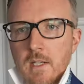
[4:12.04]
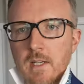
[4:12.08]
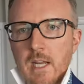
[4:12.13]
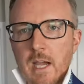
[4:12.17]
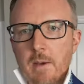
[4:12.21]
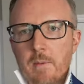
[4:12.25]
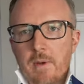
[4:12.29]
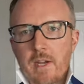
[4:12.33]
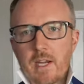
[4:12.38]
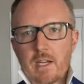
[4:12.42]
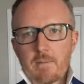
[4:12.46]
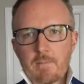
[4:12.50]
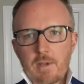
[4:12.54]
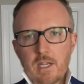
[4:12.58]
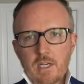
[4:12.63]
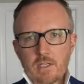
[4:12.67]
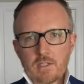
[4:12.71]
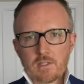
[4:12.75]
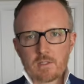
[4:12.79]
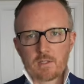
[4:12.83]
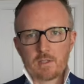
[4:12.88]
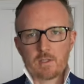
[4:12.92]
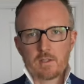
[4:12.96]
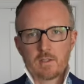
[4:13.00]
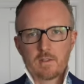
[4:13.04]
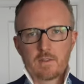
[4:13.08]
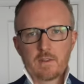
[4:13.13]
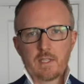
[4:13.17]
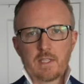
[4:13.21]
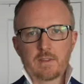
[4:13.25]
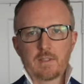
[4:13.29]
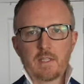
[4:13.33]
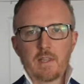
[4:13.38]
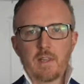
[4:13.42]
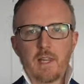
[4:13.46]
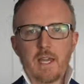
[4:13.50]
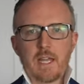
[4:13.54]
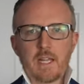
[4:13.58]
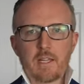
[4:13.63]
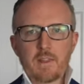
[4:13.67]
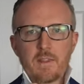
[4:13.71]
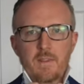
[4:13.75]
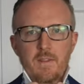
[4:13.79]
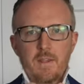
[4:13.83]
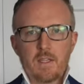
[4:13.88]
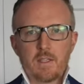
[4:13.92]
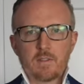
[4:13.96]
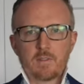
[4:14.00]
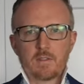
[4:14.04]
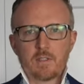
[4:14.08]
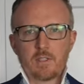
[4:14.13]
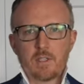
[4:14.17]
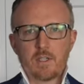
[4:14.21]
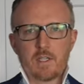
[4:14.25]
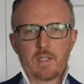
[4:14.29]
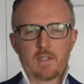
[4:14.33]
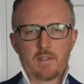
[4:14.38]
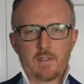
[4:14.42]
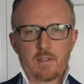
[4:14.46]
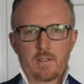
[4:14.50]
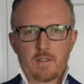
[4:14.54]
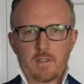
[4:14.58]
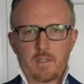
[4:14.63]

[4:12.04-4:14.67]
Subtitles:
Now we gotta make sure that the length is good.